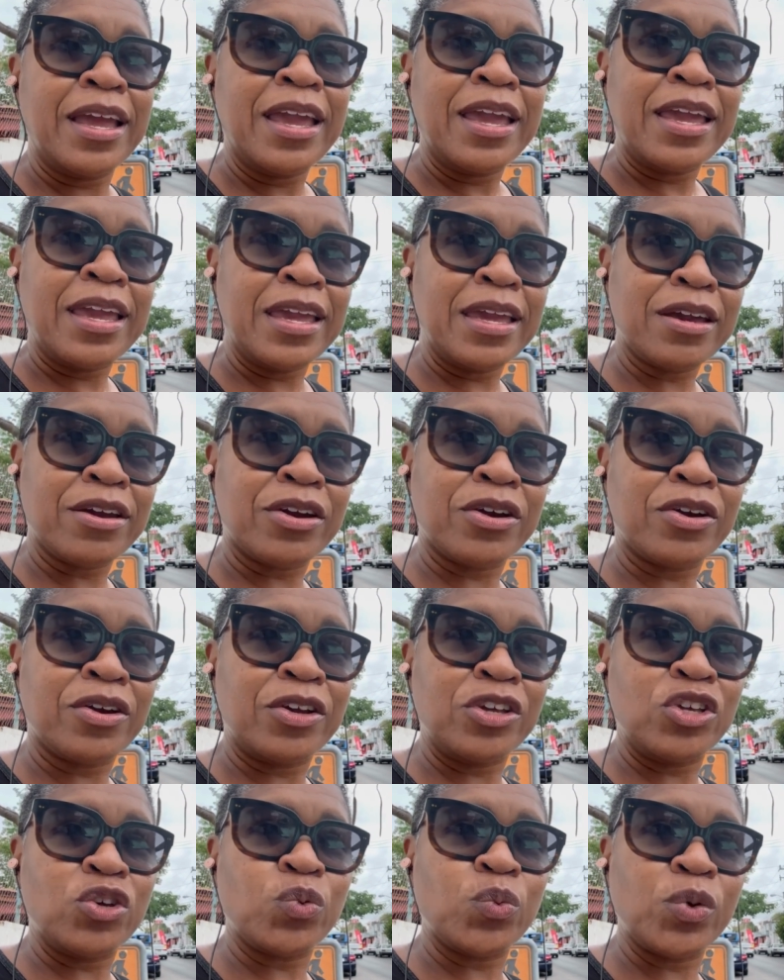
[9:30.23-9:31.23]
Here,
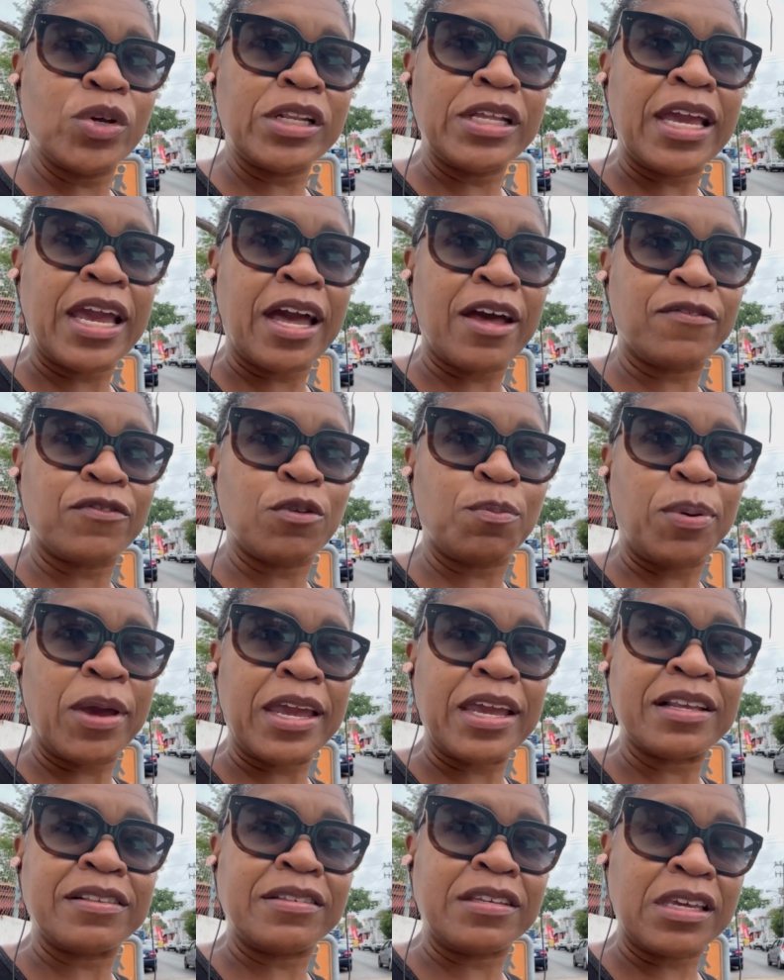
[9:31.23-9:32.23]
you really have to
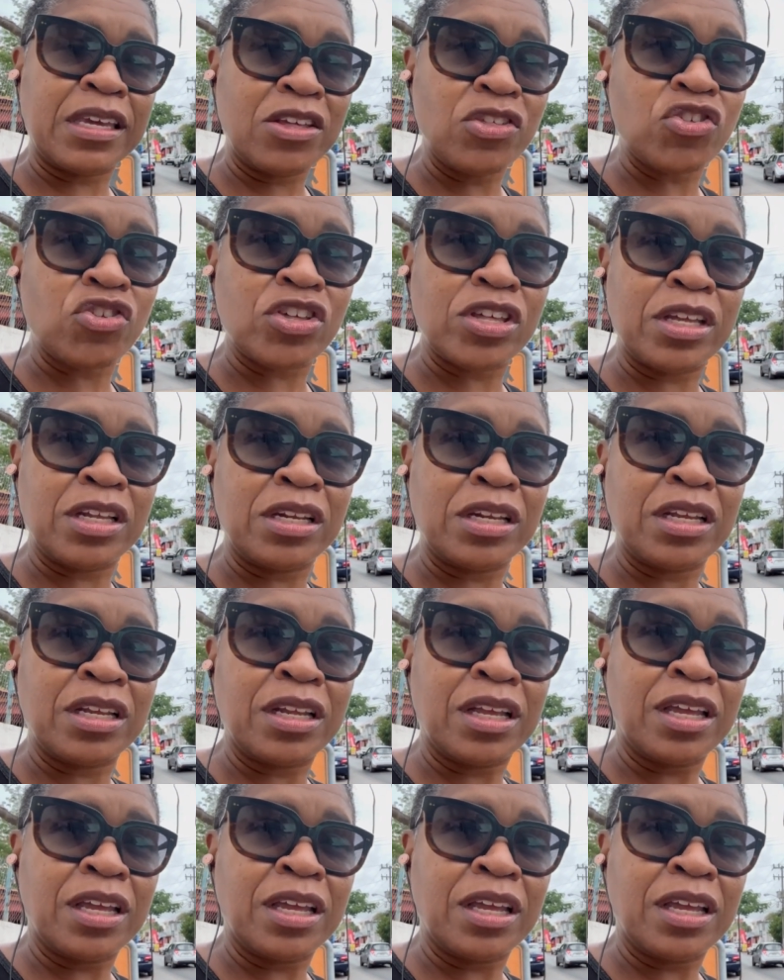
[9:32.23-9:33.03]
pay attention.